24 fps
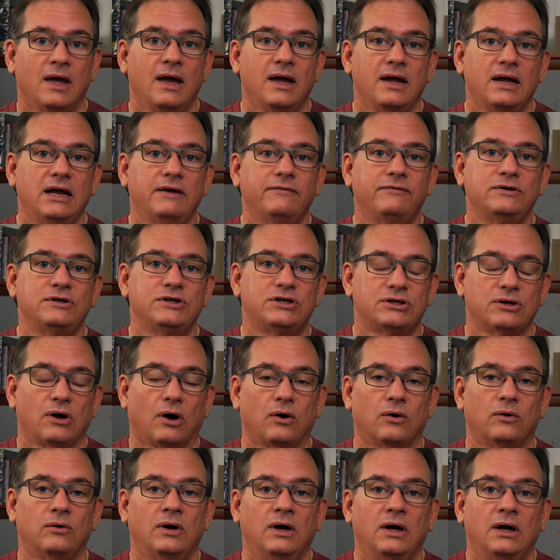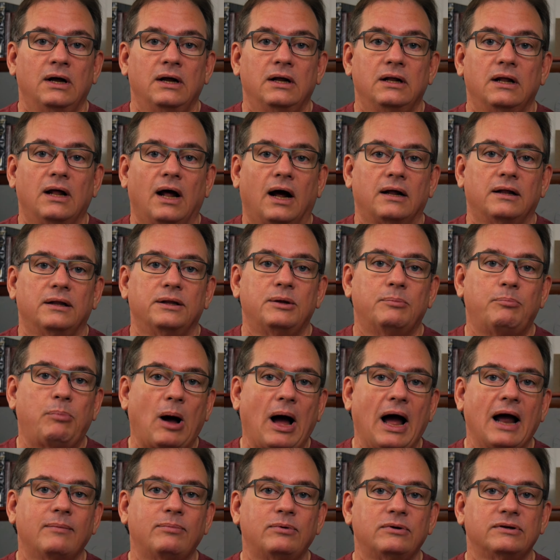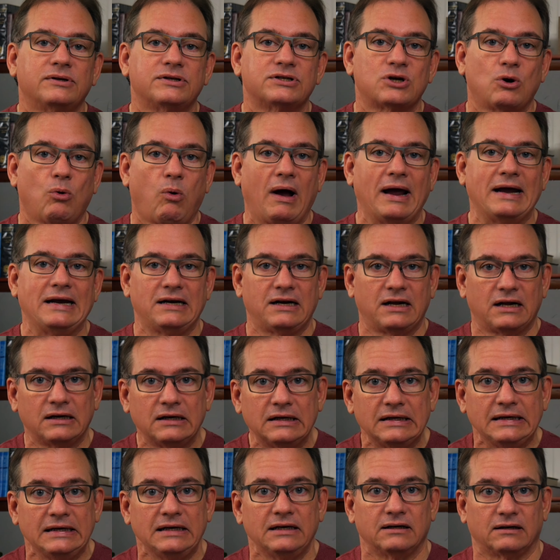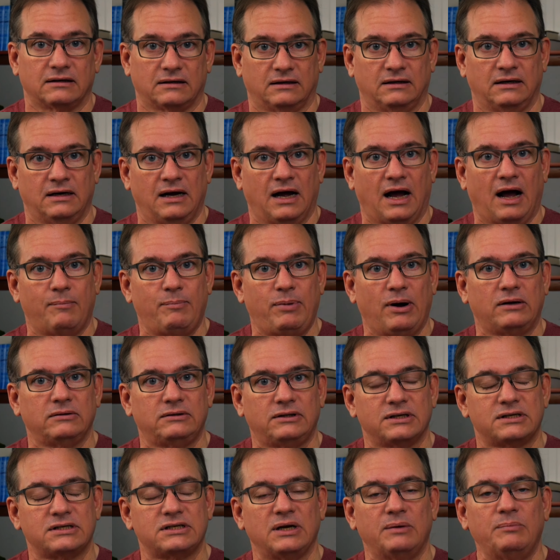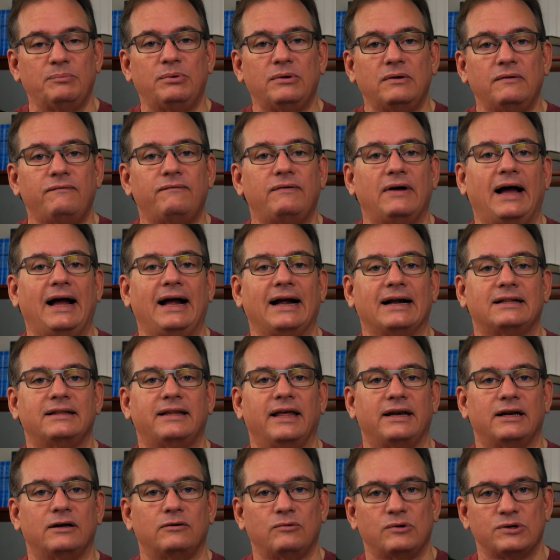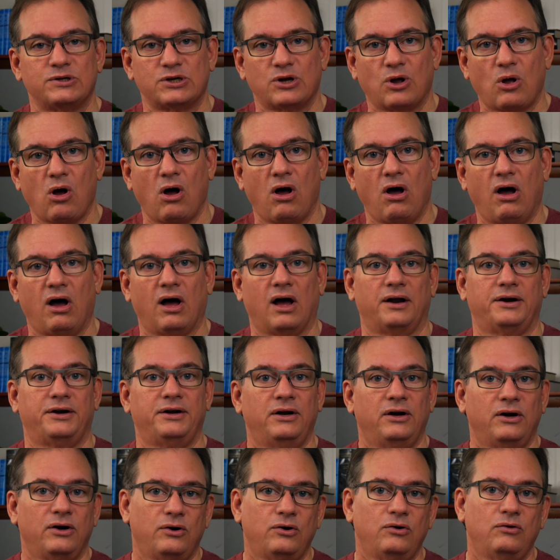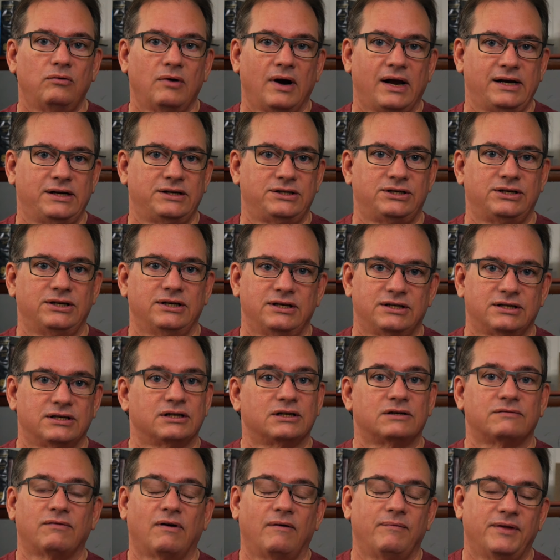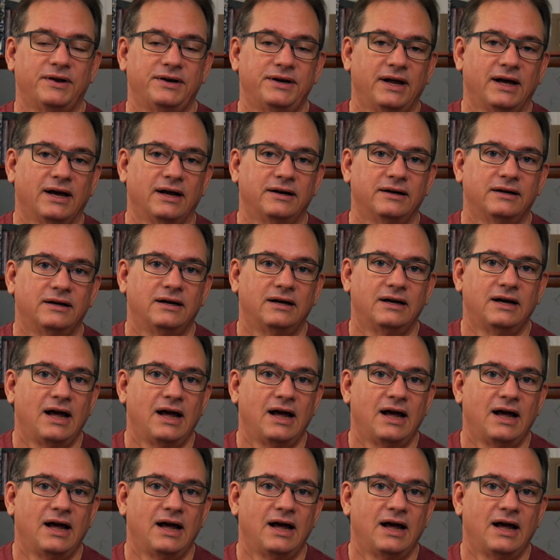Even so, the Bible is quite clear about the simple fact that it was God who raised Jesus from the dead.